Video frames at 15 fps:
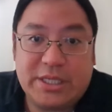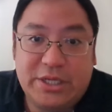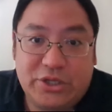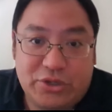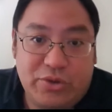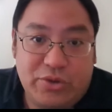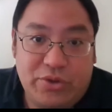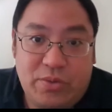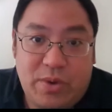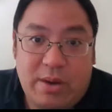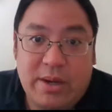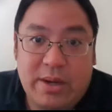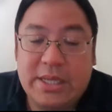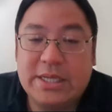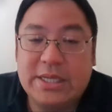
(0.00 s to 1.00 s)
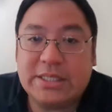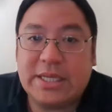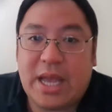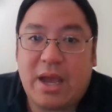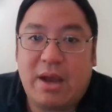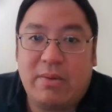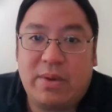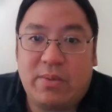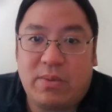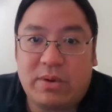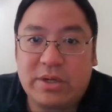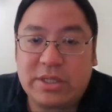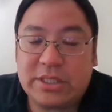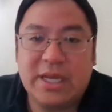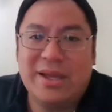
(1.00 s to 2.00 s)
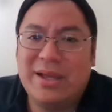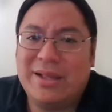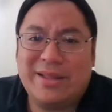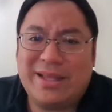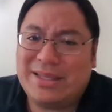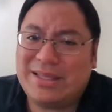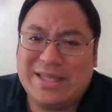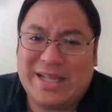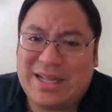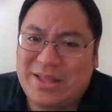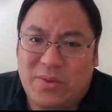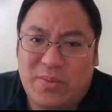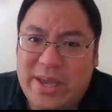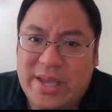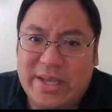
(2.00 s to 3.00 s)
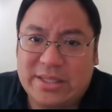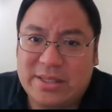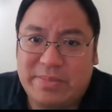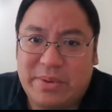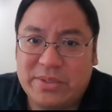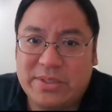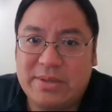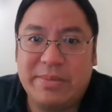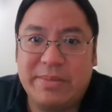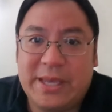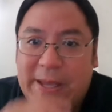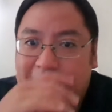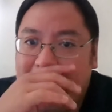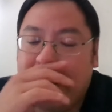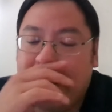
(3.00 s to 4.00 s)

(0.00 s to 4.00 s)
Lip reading: show you where it is and how it works. That's not the way it's supposed to be.